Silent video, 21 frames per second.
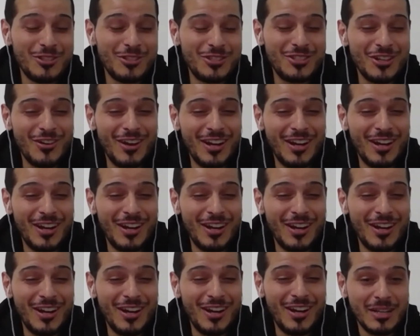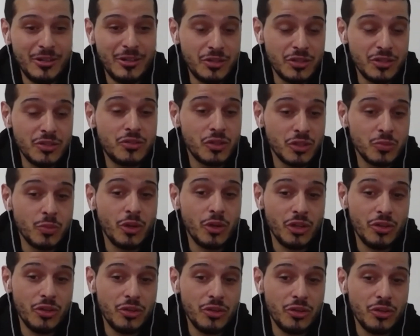was to turn around and tell me, no, it's as
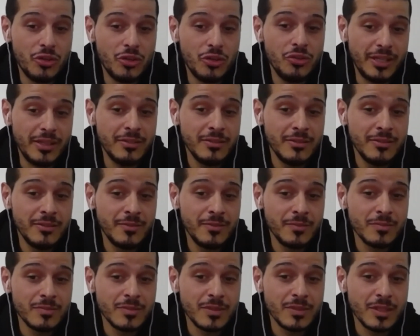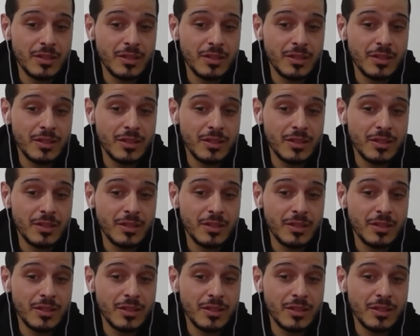good as what you're using,